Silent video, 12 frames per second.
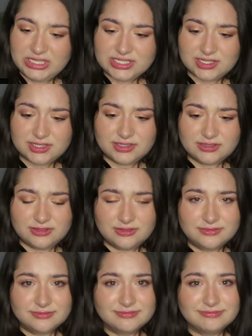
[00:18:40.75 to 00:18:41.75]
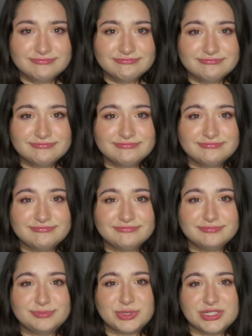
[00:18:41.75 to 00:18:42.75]
Me too.
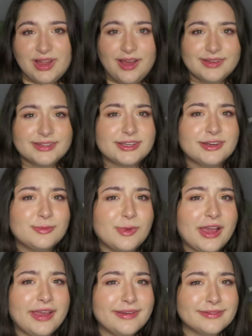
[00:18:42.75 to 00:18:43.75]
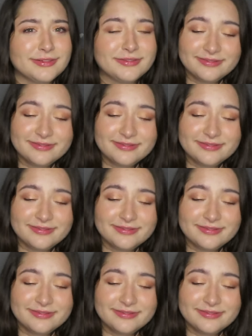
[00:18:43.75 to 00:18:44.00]
But not in a good way.